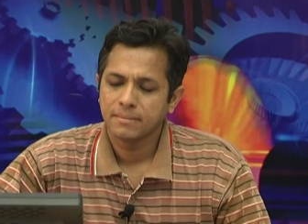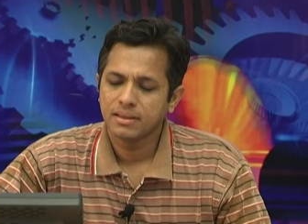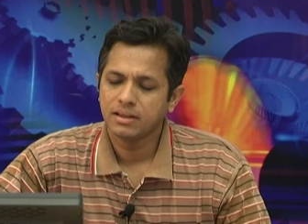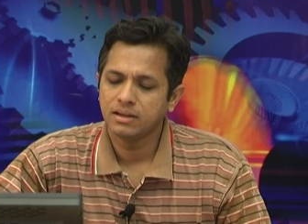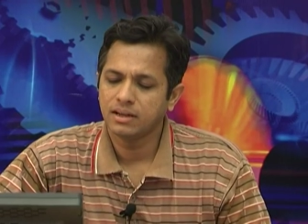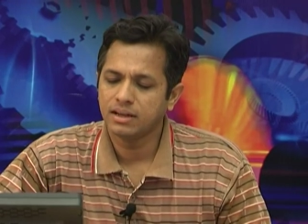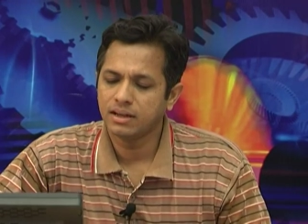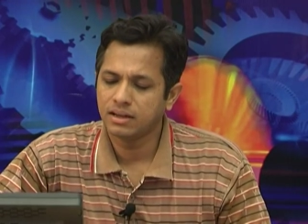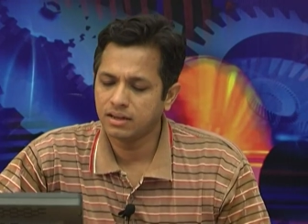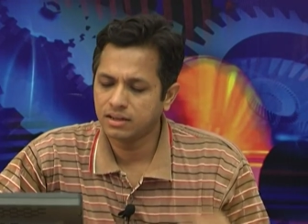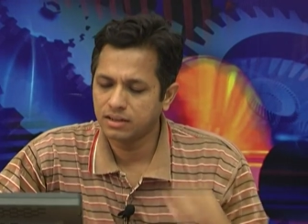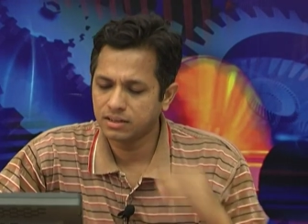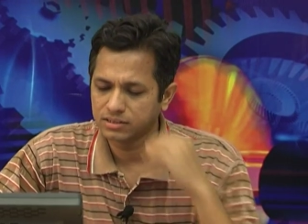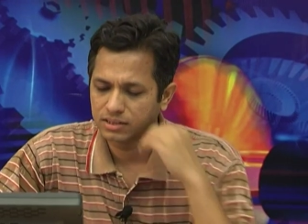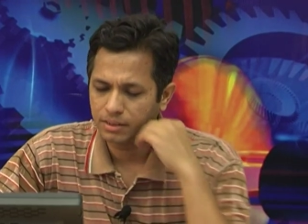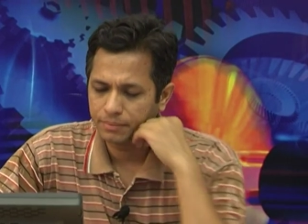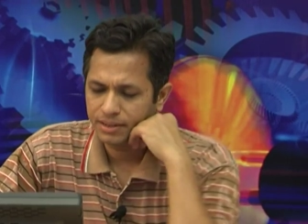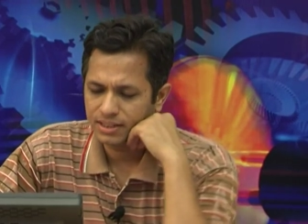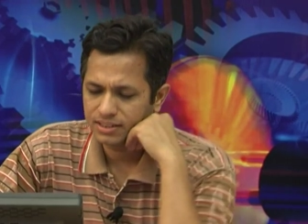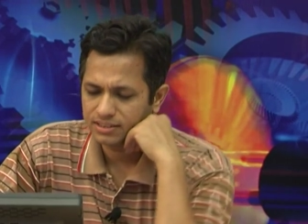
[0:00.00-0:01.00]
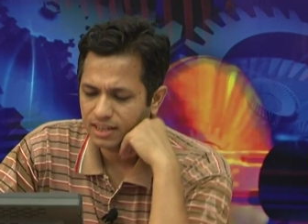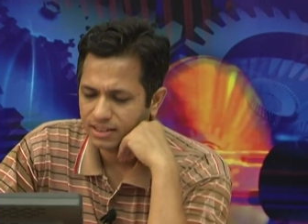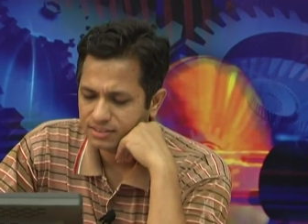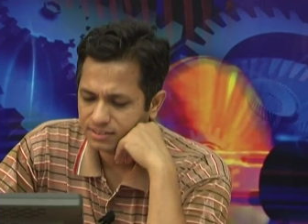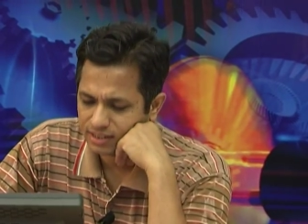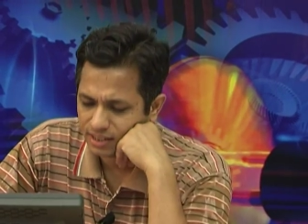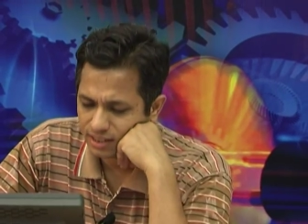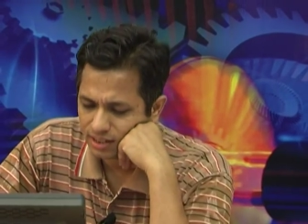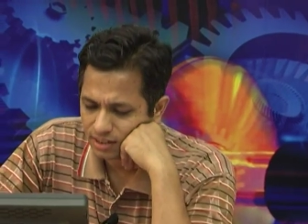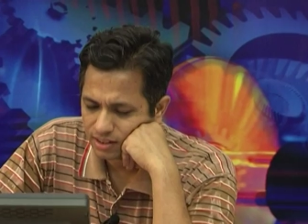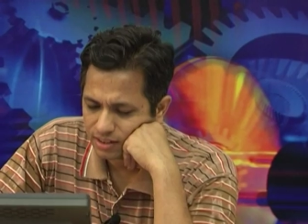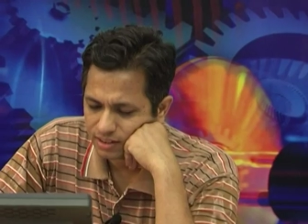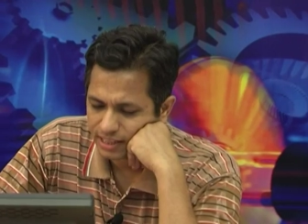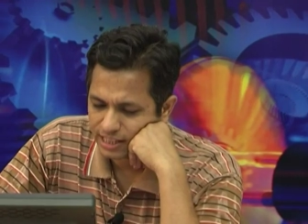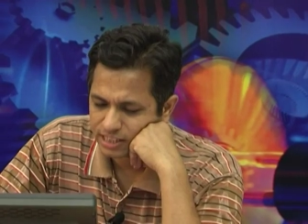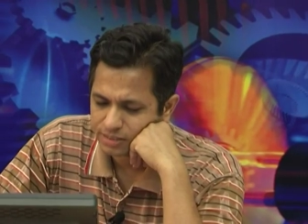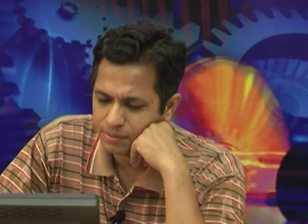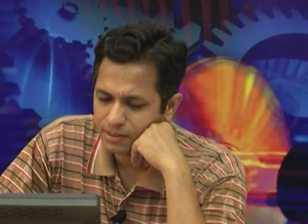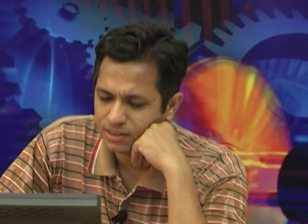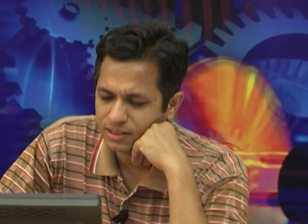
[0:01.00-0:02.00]
uh, uh somebody is asking
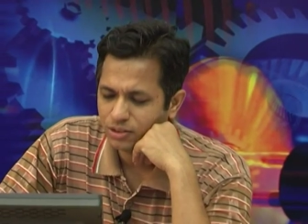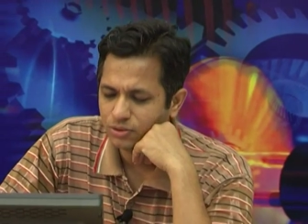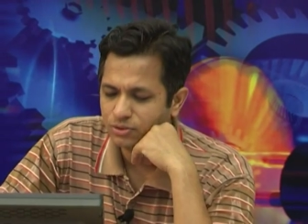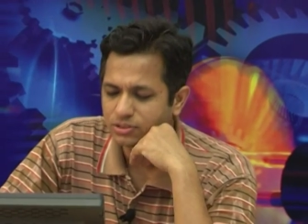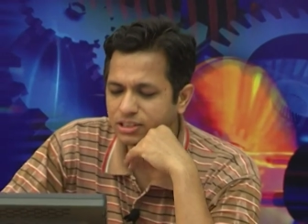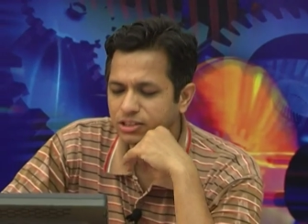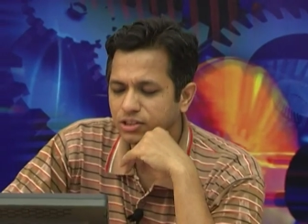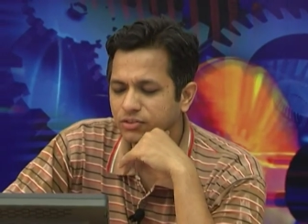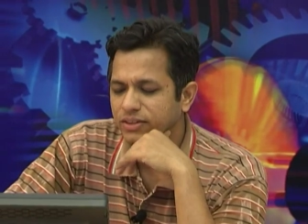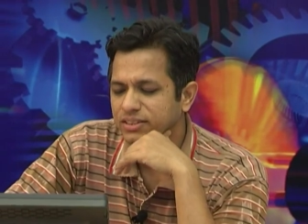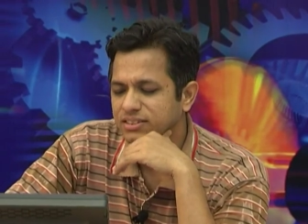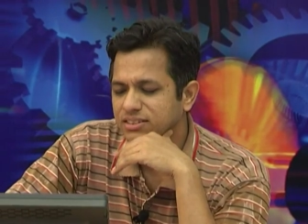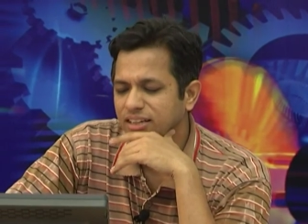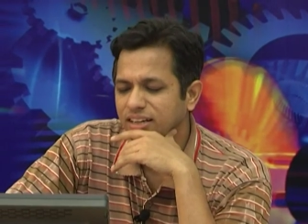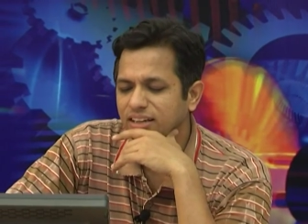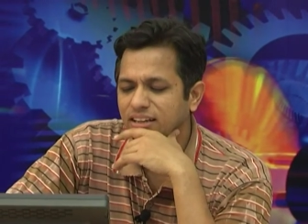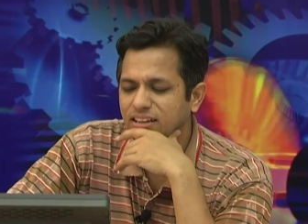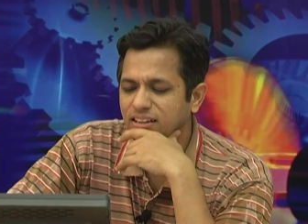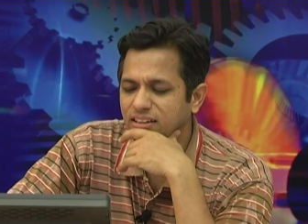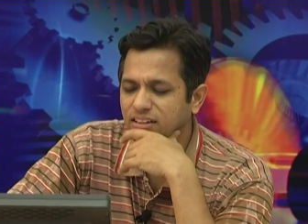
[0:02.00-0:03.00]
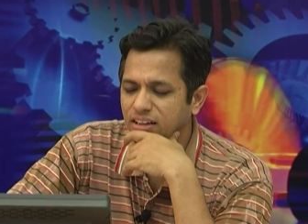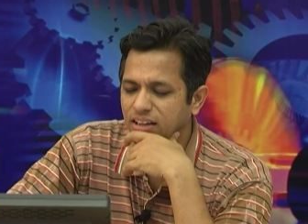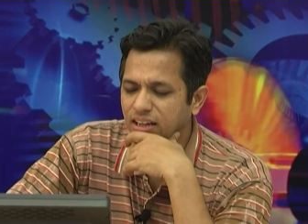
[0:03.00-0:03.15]
explain the usage of SCD.